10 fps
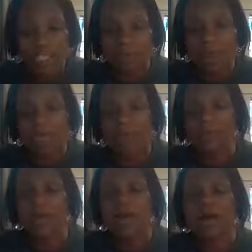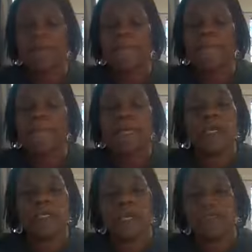amen. Um,
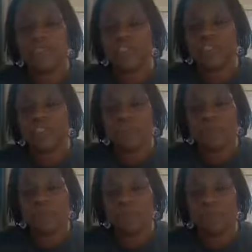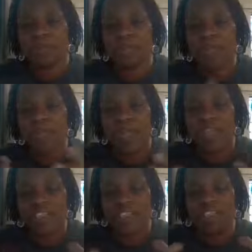and and just um, Eh,
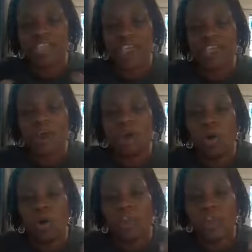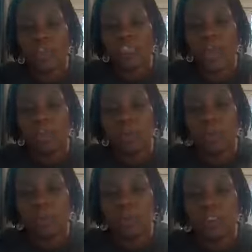just take a hold of this
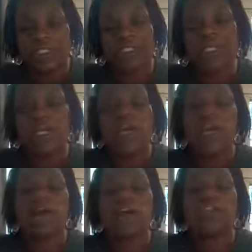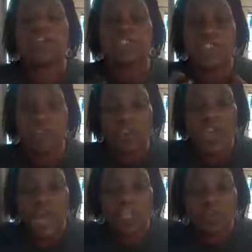opportunity uh, to share the
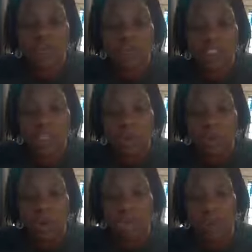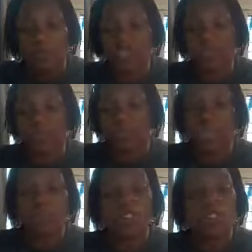gospel with someone. If it's your
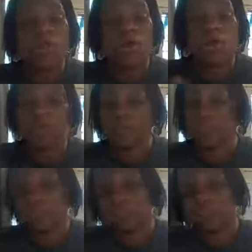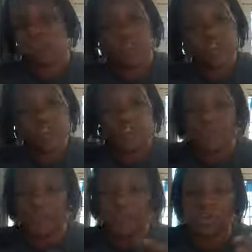family, or if it's strangers,
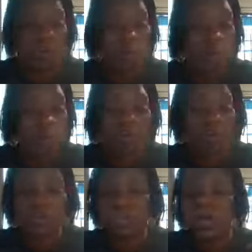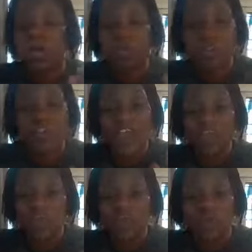or if it's your coworkers, we've
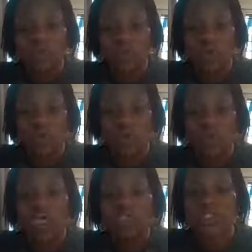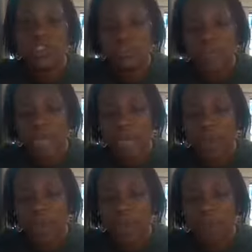got the tools for you to do that.
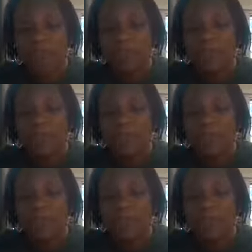Amen.